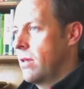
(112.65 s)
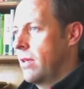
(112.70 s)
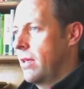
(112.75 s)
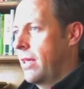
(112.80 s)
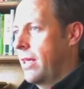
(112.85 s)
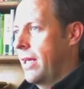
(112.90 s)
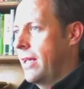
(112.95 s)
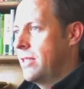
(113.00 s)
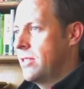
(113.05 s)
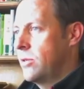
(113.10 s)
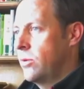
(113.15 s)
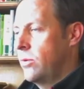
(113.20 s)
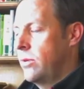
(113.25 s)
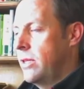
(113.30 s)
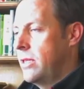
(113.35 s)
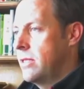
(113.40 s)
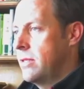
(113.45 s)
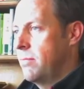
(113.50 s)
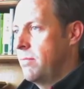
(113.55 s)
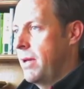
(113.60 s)
against all
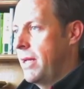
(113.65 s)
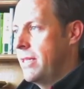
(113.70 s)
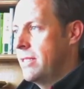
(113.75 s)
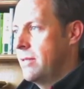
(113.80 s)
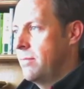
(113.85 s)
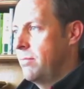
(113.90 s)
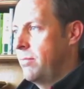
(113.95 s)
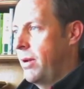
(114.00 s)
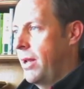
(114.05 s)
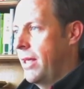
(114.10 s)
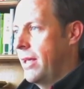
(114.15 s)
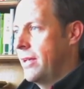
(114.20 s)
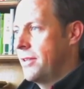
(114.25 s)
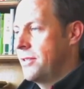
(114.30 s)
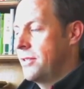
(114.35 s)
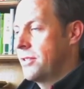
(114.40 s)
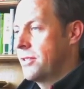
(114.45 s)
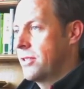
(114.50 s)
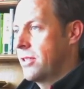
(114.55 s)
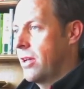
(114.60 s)
these amazing
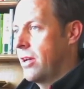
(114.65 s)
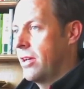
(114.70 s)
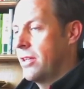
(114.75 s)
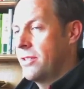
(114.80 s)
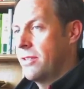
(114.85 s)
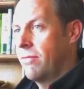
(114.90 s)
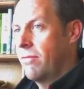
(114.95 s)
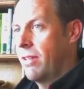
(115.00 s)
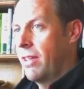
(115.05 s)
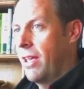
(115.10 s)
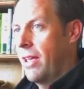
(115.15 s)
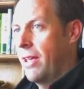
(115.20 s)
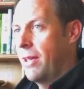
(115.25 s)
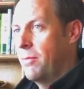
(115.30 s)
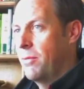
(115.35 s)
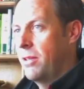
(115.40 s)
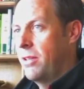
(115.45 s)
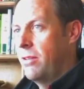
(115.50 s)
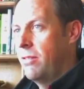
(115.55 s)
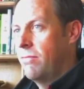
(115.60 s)
players and stars of the
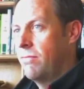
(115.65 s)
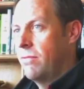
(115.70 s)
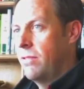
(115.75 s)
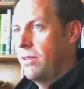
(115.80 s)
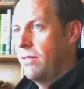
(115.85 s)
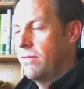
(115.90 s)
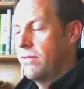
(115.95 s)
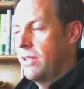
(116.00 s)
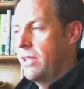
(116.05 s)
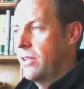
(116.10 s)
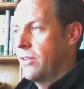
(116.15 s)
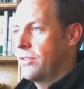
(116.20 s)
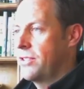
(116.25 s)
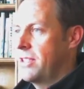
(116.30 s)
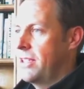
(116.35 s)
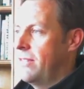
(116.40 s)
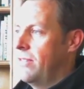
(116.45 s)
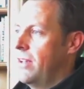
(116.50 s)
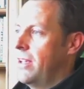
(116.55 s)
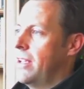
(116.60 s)
game that you've seen on
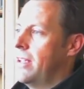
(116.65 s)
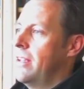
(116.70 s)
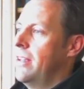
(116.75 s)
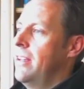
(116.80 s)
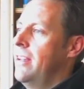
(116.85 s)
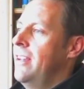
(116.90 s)
TV.